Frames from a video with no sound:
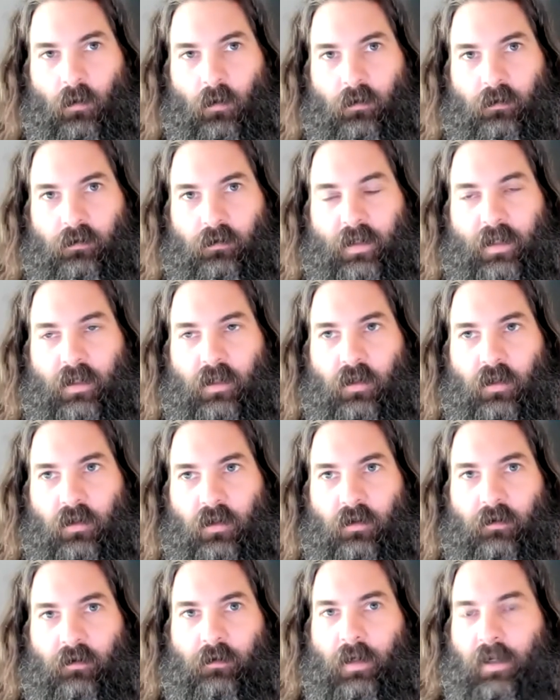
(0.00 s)
Research
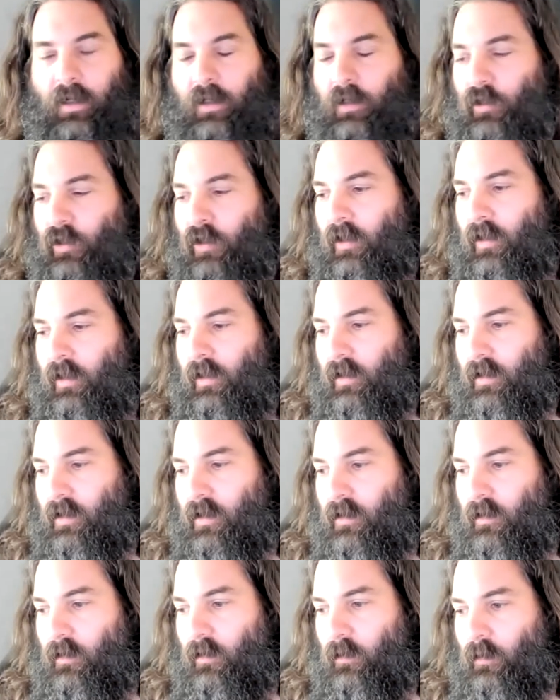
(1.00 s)
software
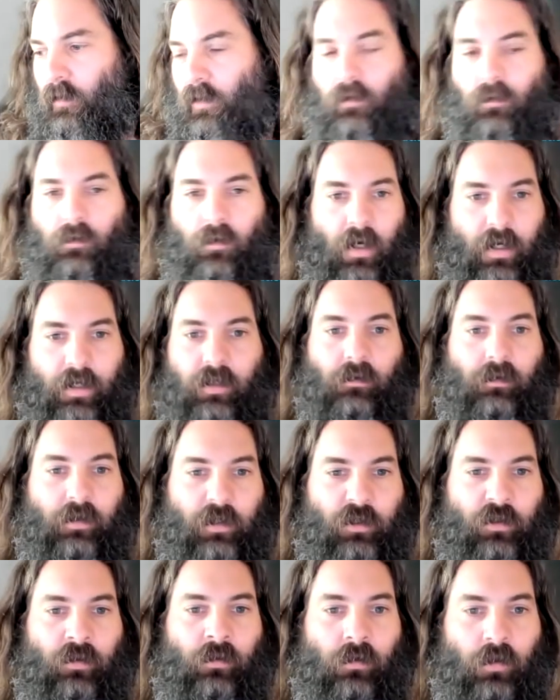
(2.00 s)
engineers will write
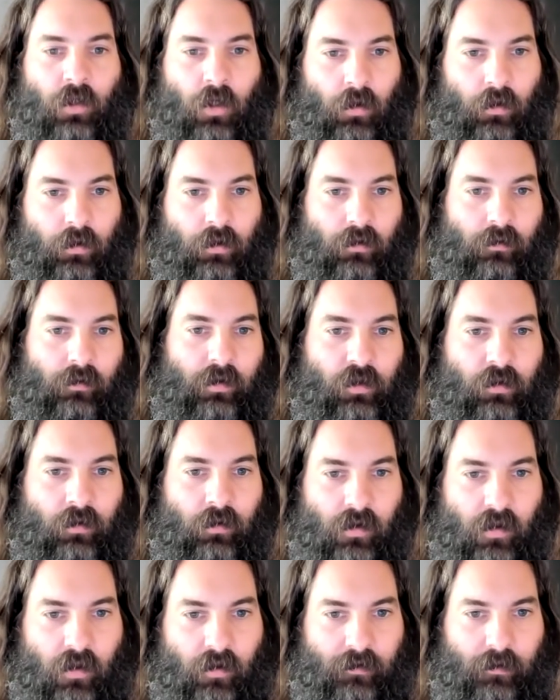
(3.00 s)
original code,
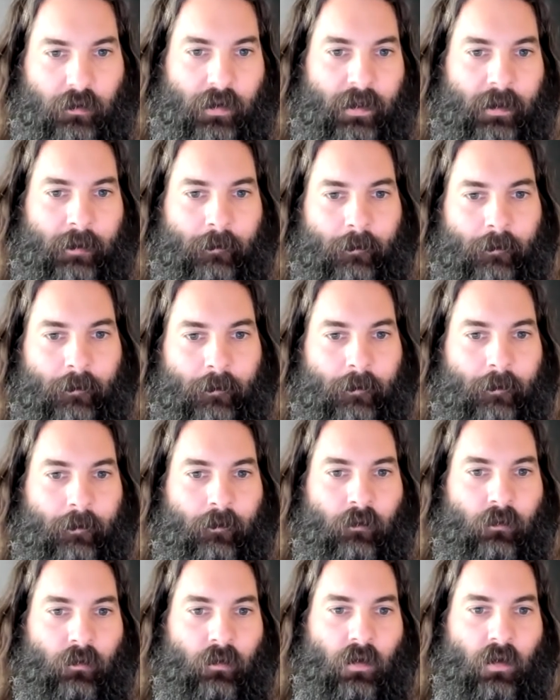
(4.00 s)
original software,
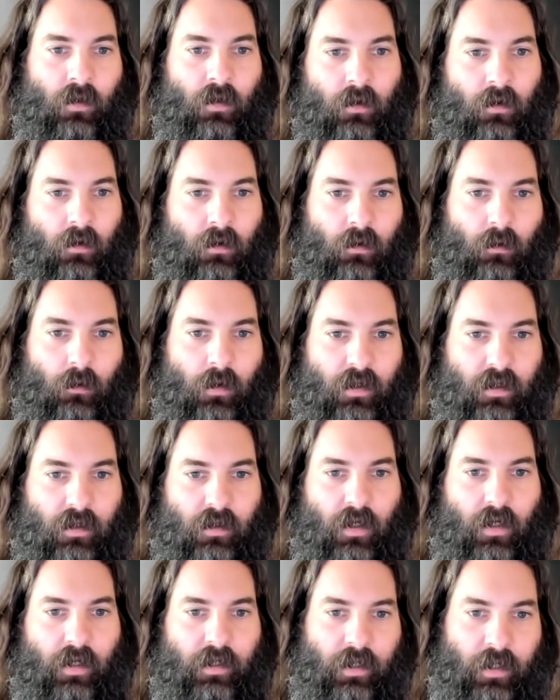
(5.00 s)

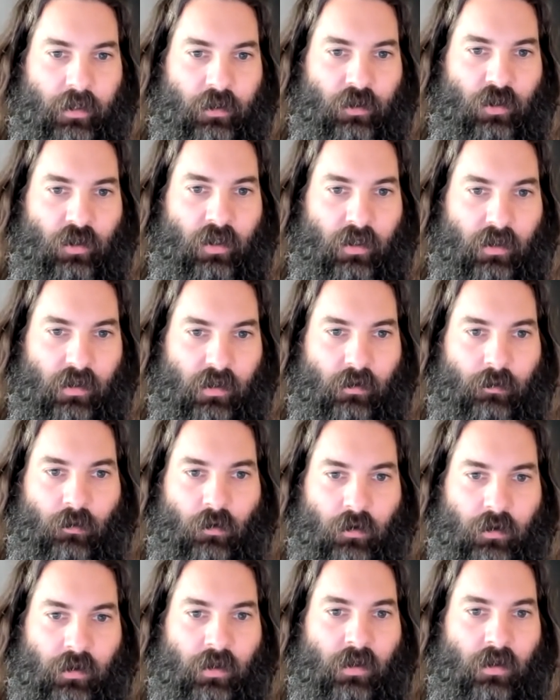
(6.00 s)
whereas data engineers are
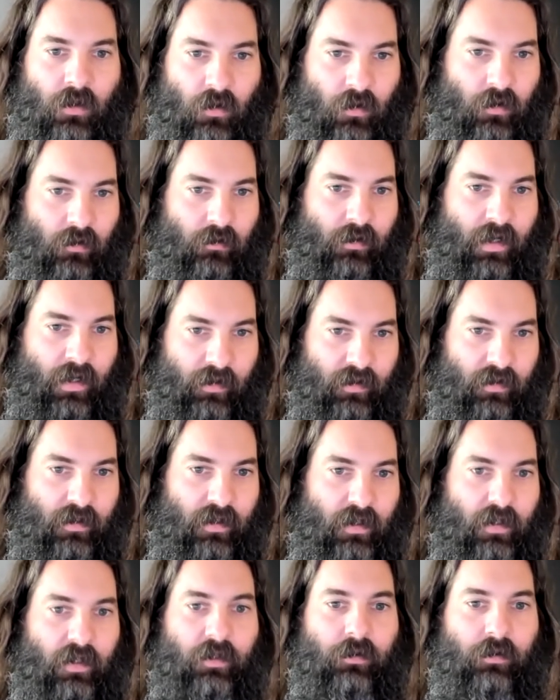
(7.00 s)
more concerned around the
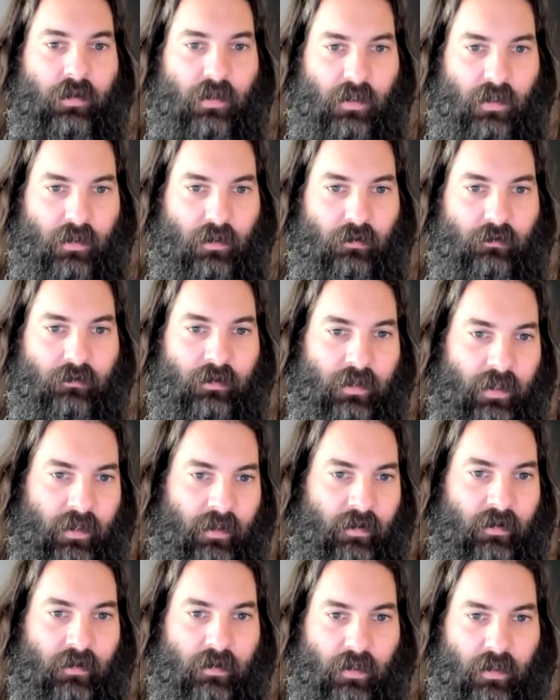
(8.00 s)
data itself and
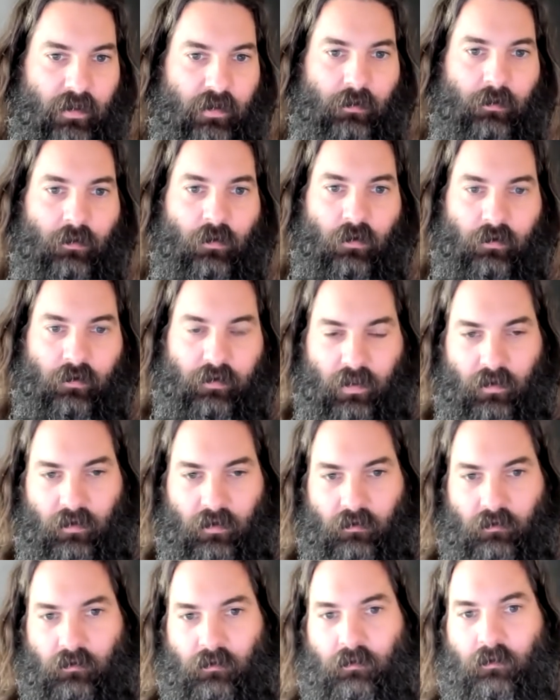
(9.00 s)
getting the data
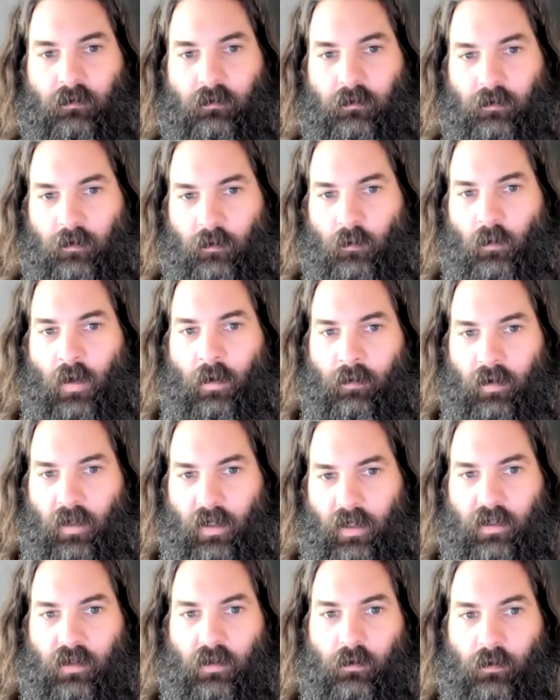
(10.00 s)
moving from one
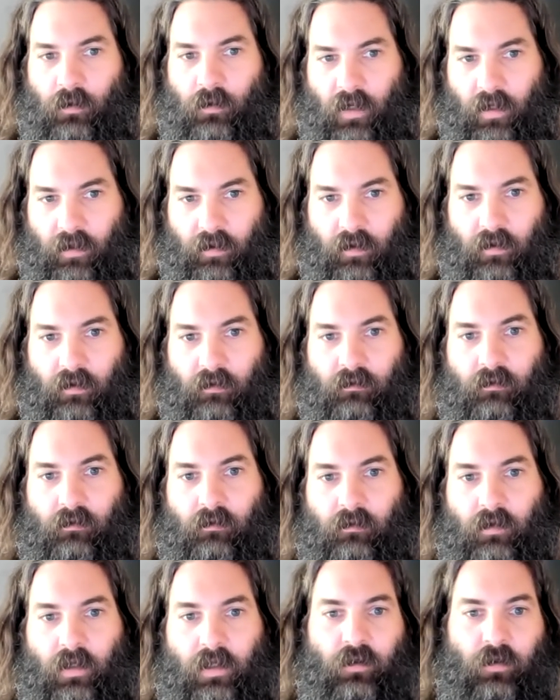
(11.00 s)
place to another
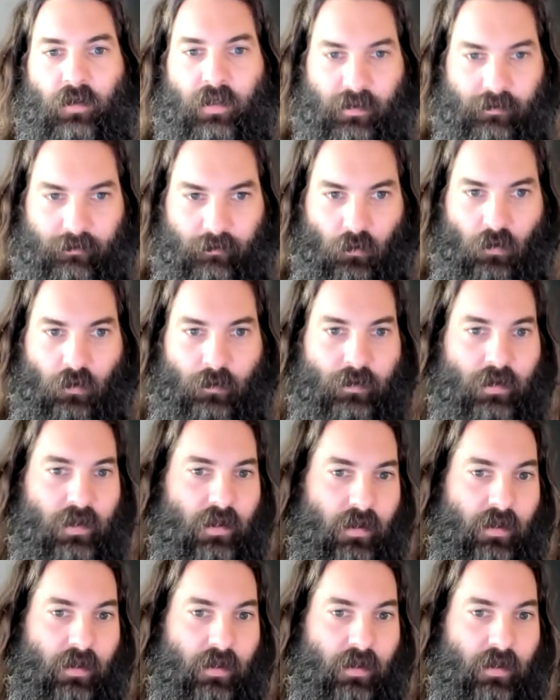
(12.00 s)
and transformed.